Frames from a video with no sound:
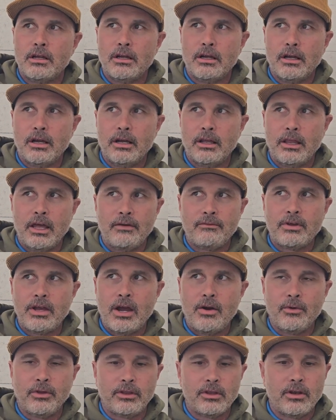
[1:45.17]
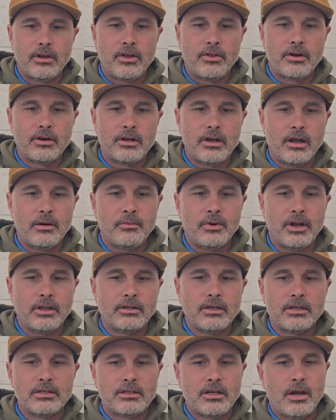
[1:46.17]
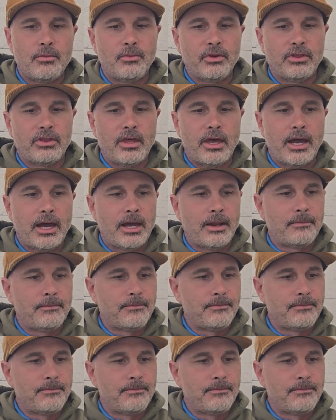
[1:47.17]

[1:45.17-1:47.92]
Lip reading: that I've got with another gun. But it does come with that,